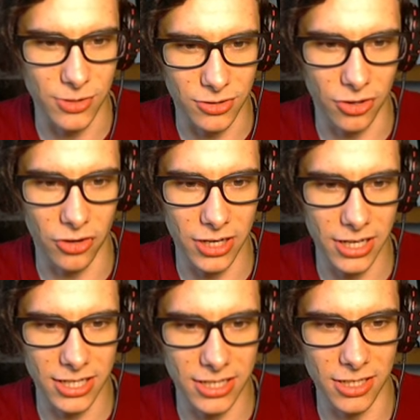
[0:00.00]
story,
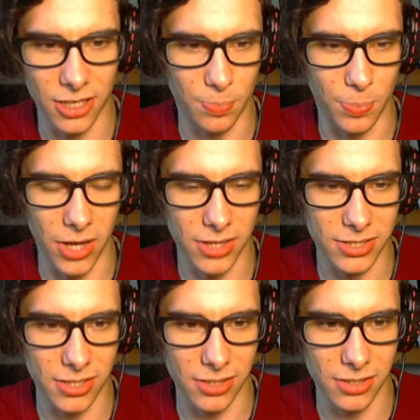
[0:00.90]
easier
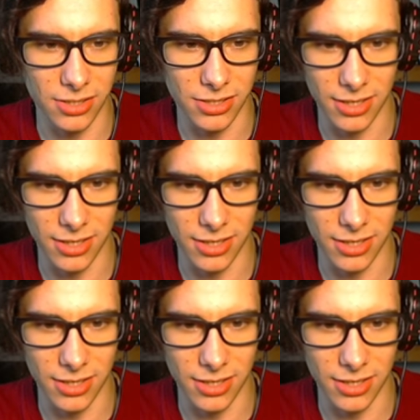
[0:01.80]
puzzles,